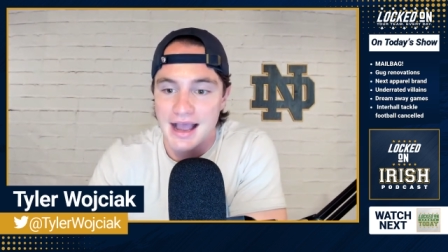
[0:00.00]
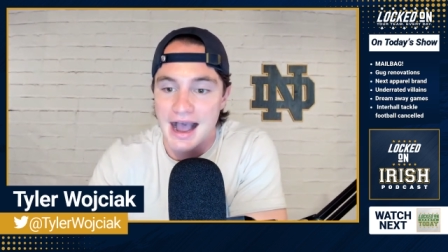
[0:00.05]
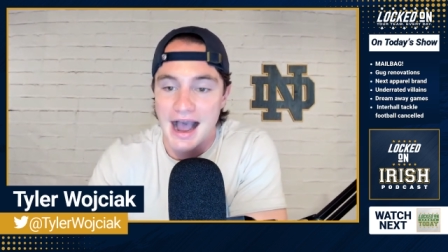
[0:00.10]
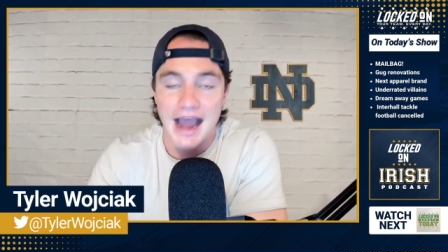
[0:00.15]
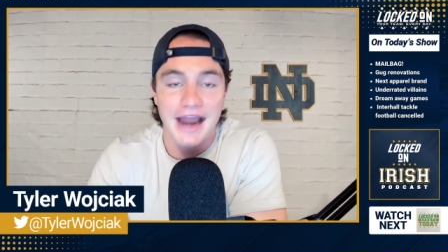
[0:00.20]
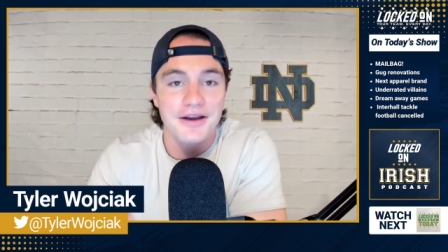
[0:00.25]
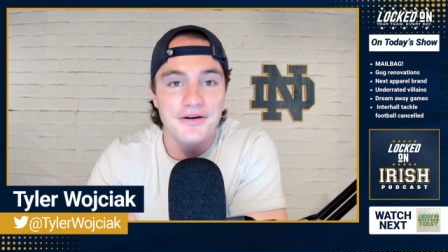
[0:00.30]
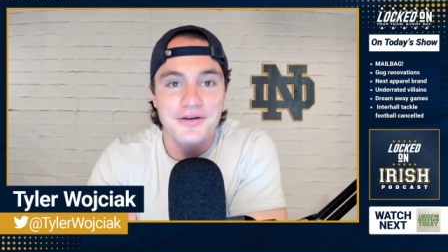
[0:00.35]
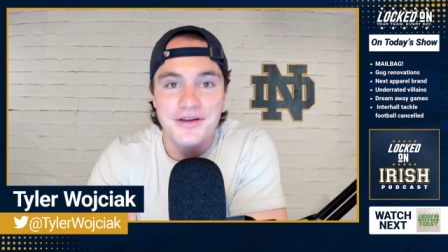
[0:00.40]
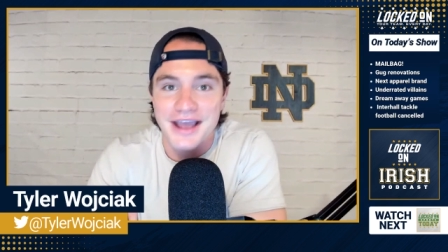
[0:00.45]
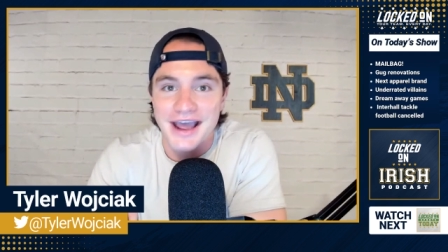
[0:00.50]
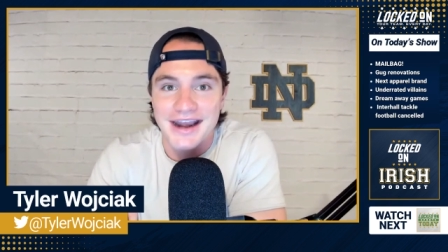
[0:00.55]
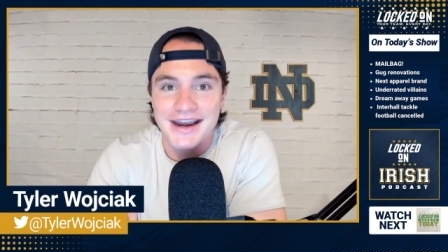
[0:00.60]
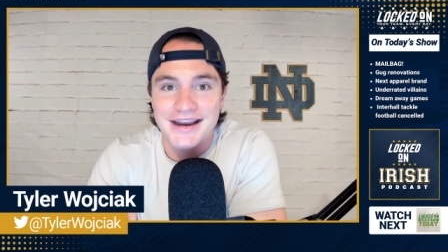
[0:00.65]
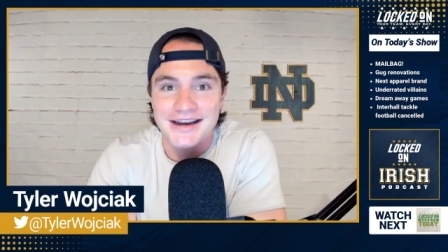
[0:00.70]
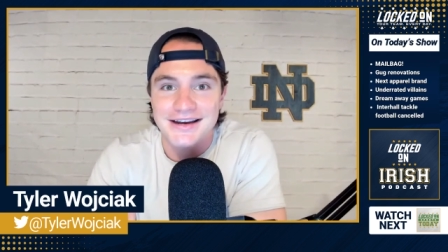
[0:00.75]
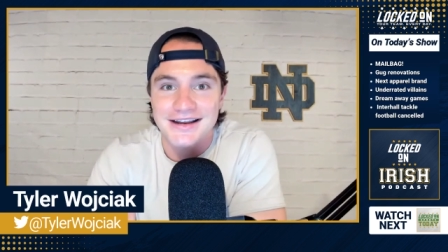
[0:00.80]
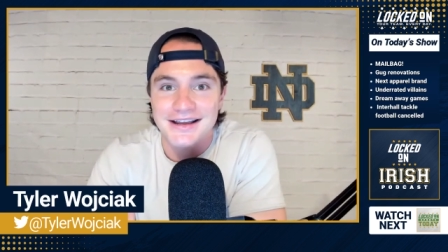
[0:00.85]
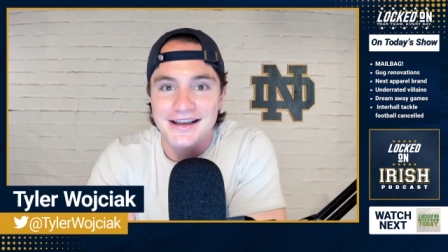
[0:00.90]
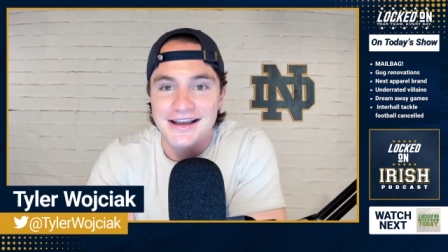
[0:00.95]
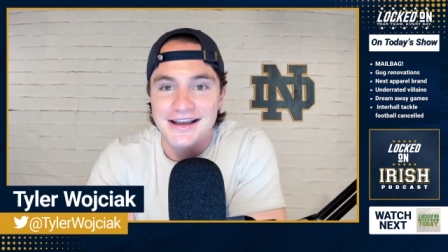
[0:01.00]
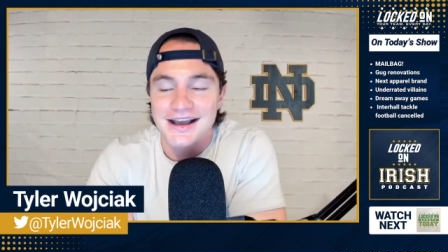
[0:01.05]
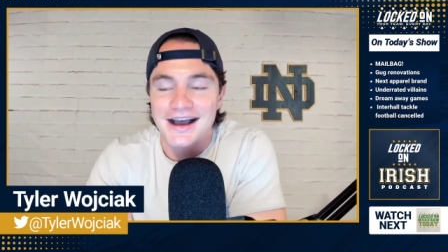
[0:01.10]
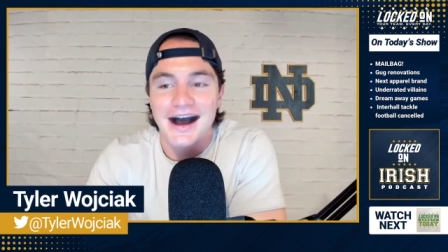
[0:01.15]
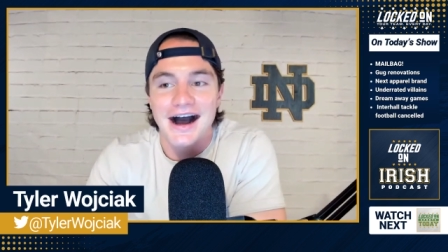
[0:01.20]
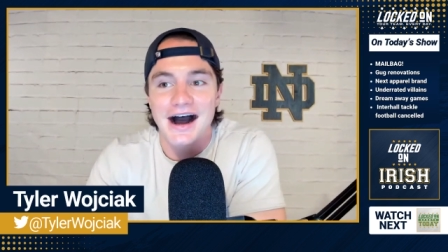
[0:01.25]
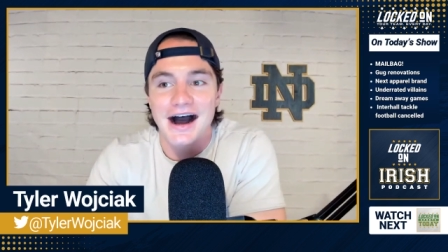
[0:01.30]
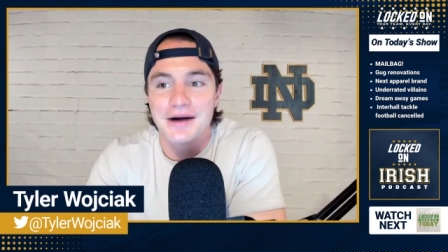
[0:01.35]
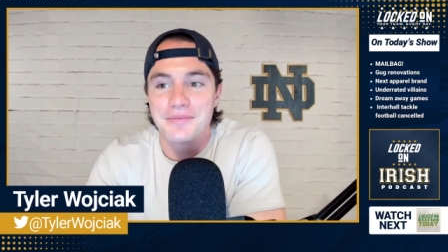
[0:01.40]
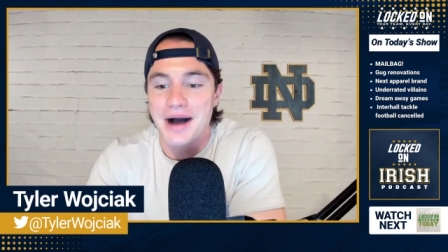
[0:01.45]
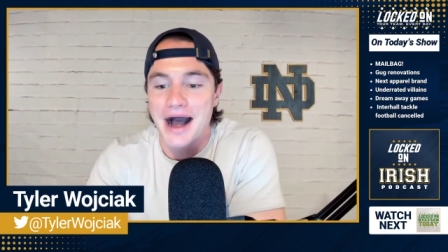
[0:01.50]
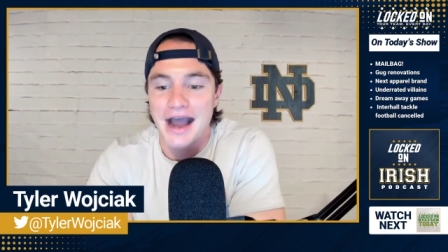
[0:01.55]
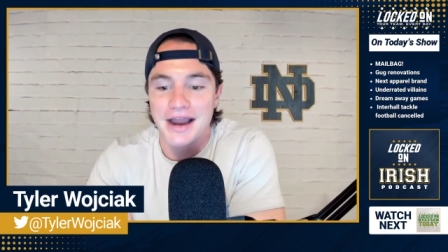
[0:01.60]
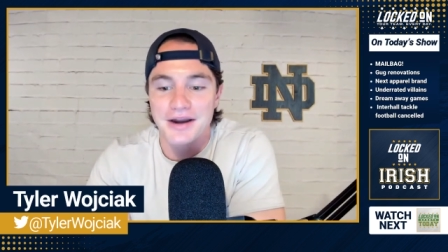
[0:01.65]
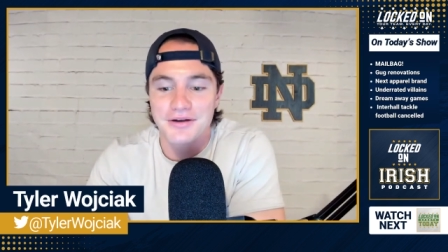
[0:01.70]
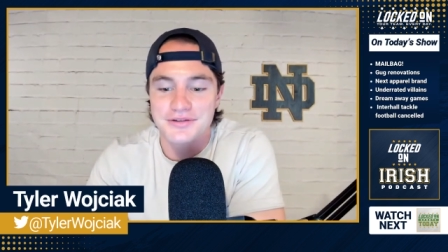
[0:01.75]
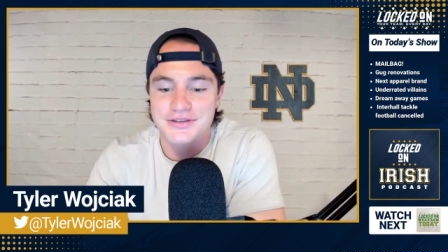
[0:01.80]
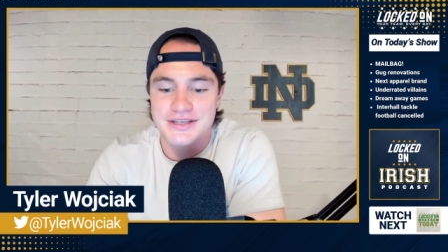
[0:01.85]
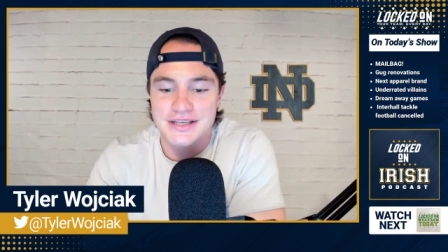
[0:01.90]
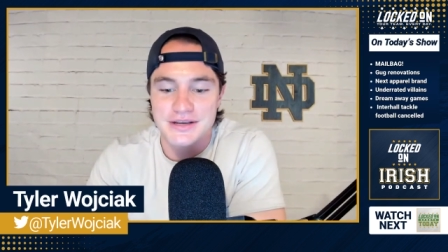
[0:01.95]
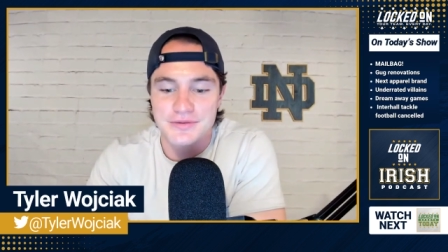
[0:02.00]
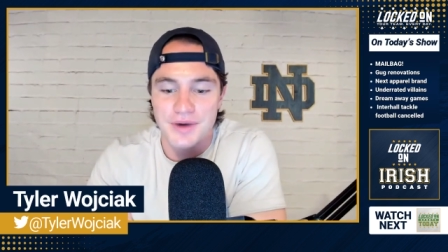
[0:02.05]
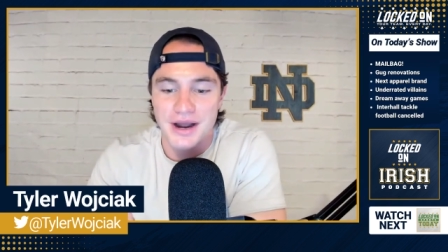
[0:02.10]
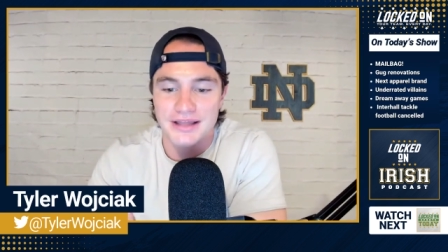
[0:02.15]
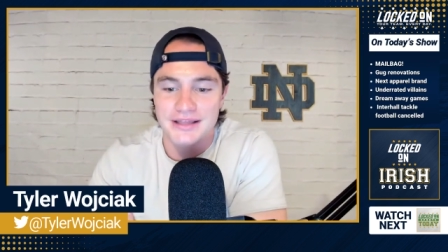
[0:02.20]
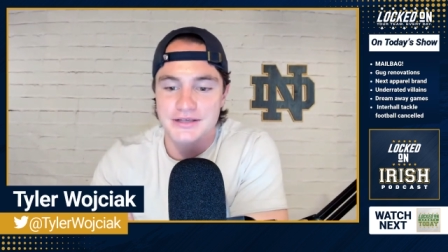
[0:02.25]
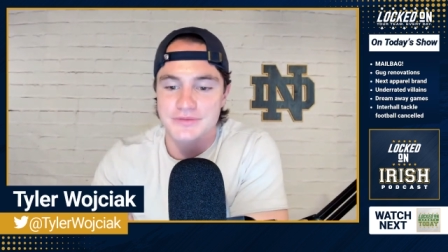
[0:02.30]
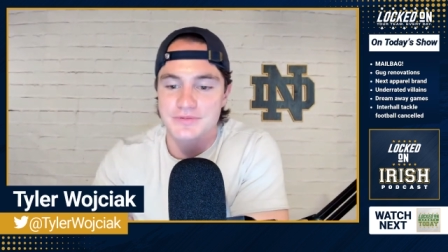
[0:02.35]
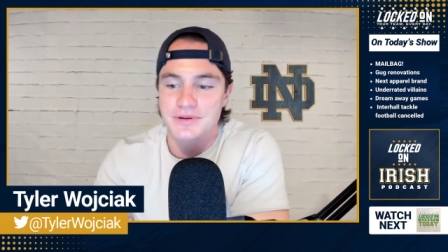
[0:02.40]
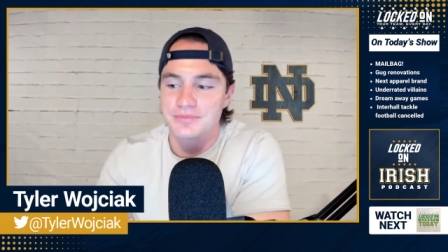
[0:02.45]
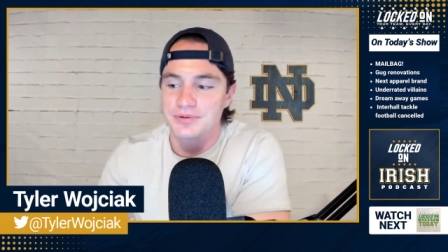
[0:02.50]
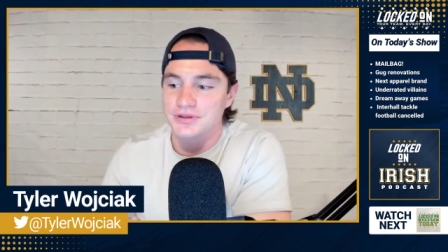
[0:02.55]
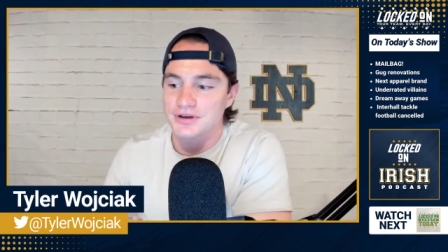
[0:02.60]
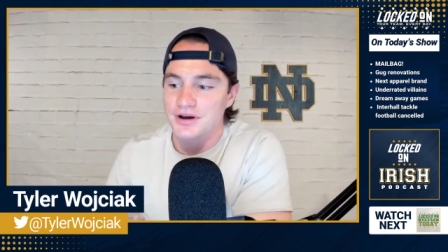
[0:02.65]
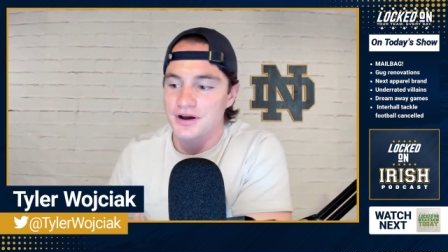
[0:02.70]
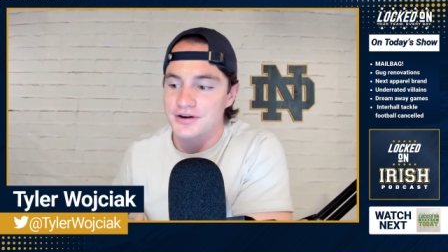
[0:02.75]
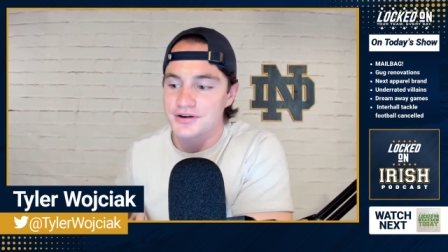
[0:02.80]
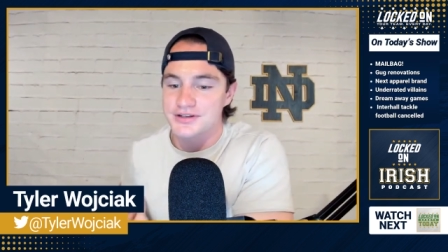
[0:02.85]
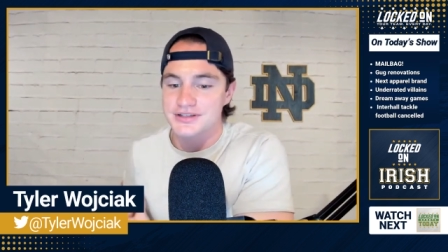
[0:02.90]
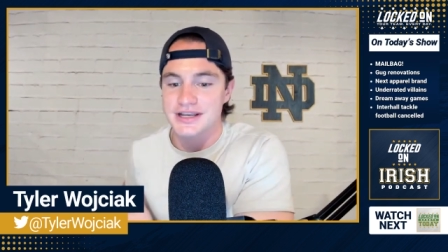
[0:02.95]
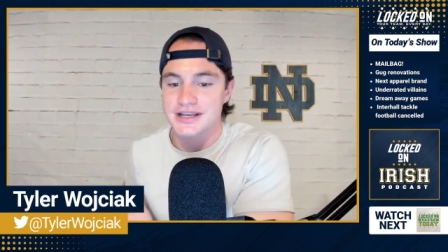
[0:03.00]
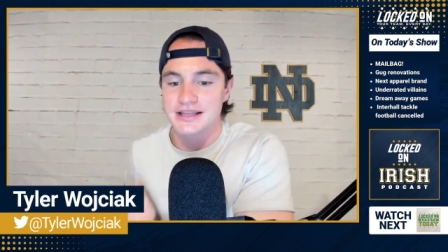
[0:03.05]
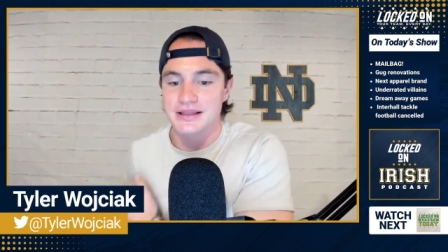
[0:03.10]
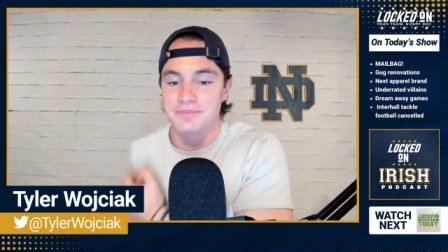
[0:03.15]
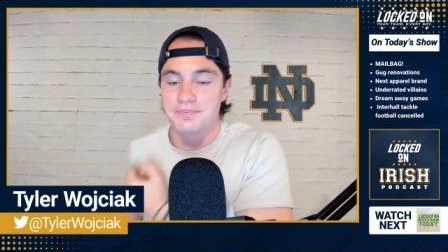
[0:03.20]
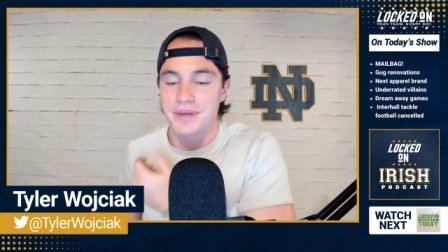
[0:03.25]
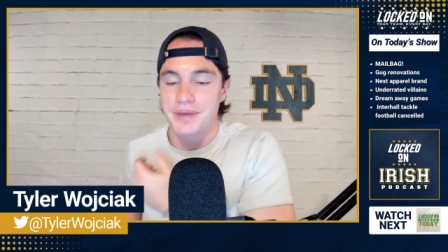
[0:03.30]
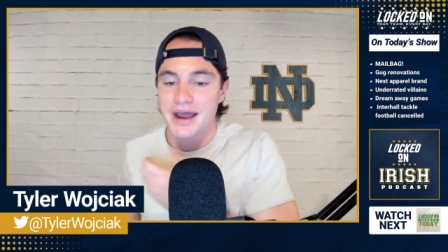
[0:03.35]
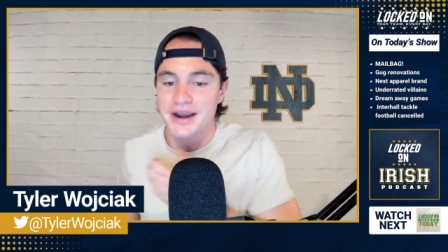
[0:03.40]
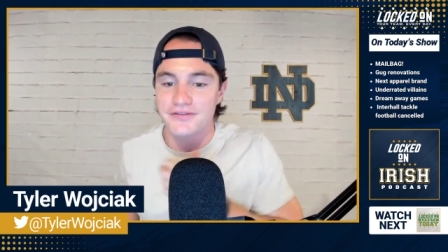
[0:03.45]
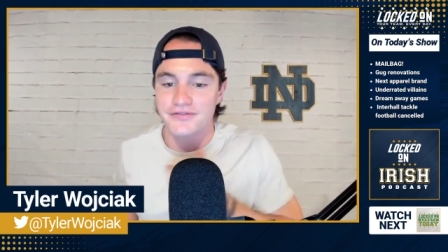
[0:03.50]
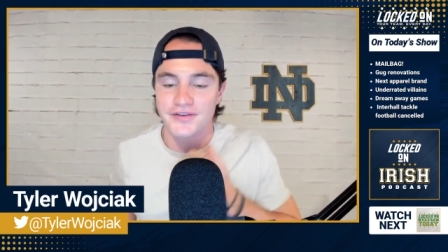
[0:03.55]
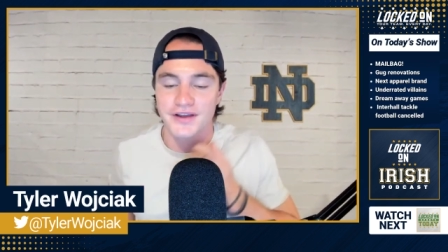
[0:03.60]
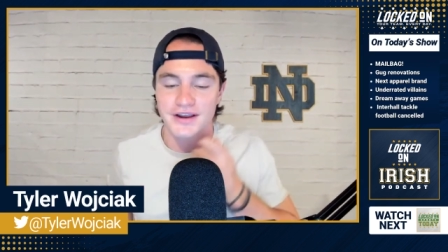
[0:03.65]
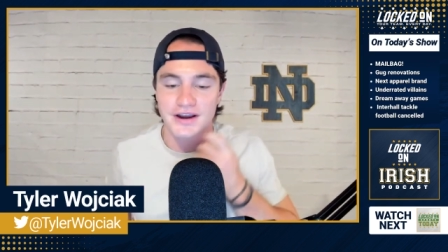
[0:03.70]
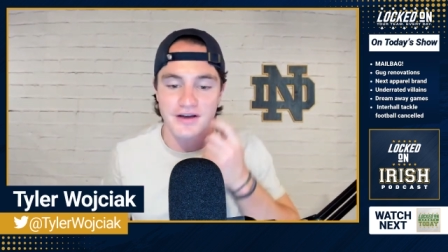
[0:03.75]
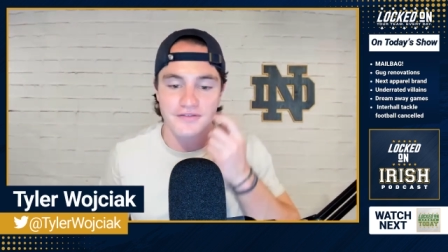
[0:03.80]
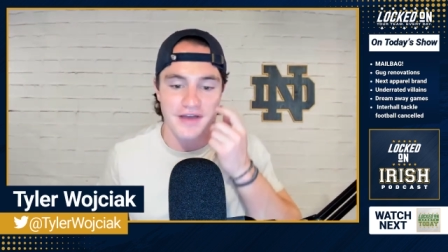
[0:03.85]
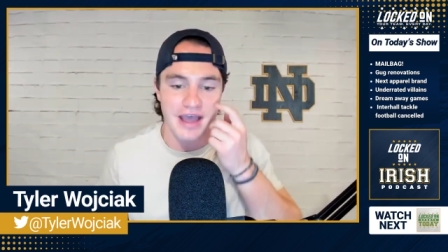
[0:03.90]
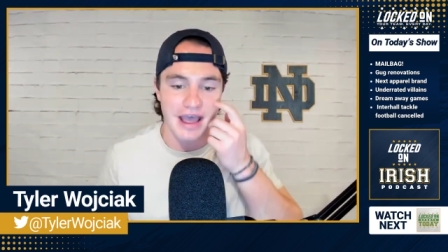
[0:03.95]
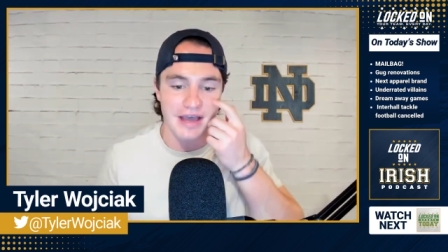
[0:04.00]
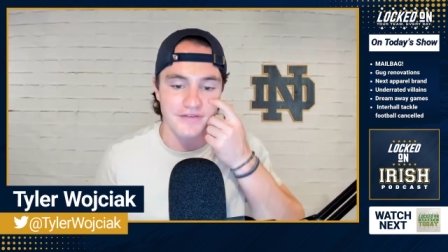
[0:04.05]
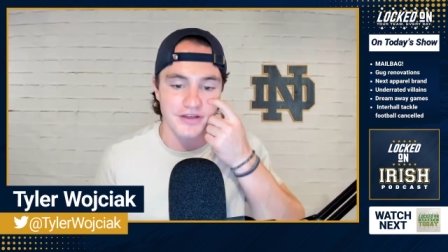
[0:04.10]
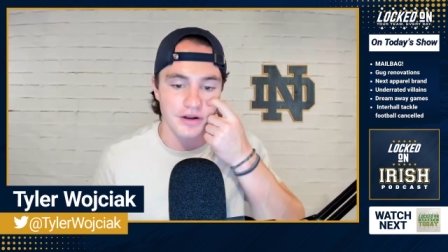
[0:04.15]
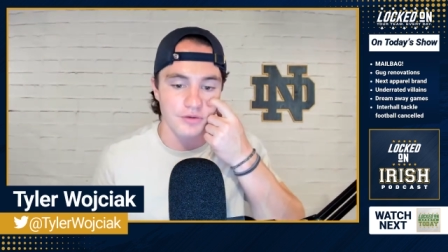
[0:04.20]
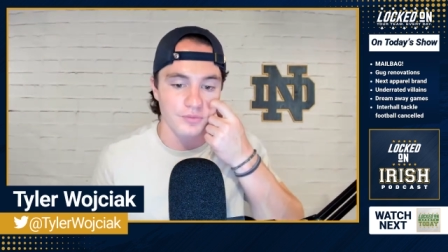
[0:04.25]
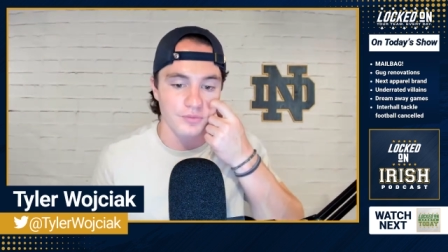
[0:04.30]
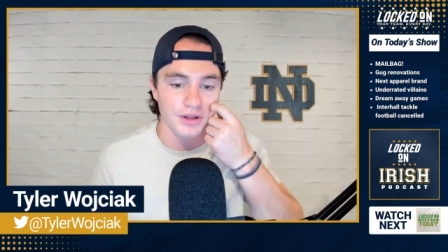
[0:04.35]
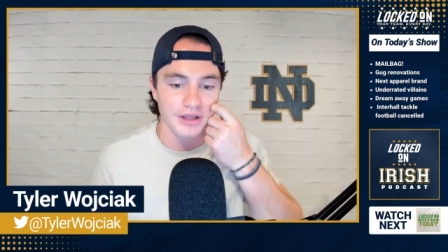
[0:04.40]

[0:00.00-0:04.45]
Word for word: I don't get it. Um, I don't see why these people don't understand the benefit of having a